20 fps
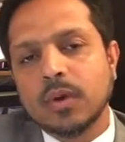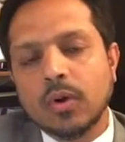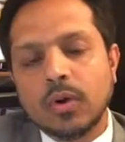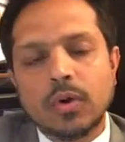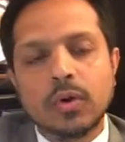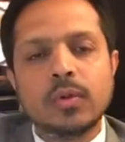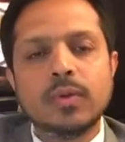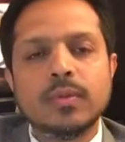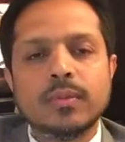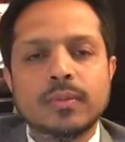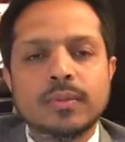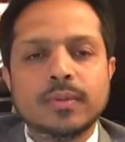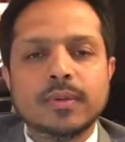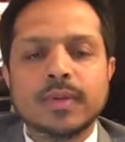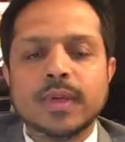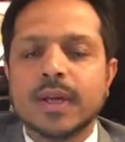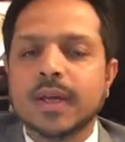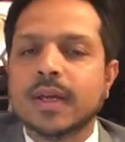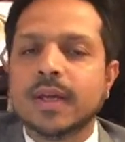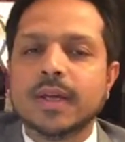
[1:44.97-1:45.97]

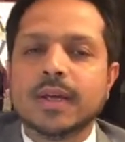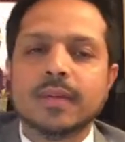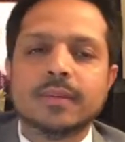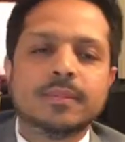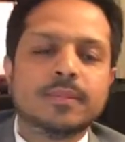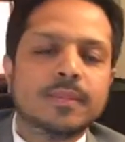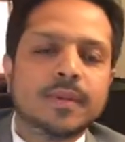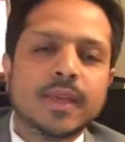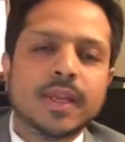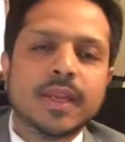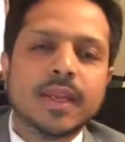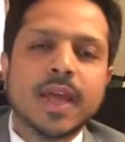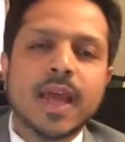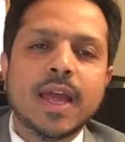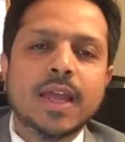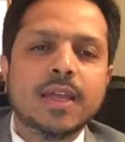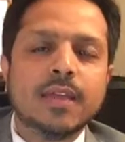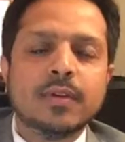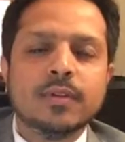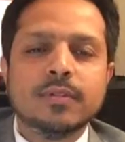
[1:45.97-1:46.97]
in
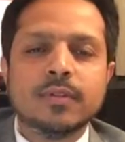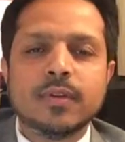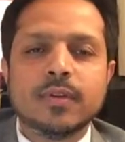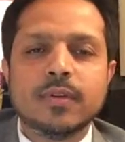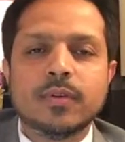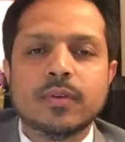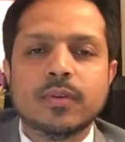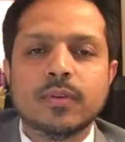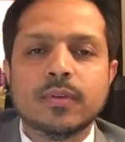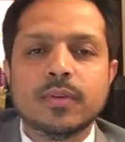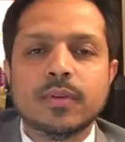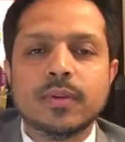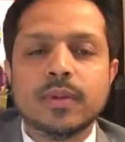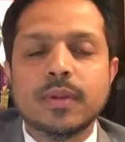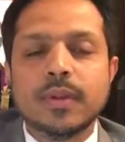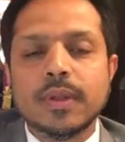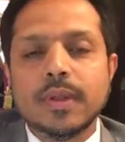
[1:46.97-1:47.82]
any of the role,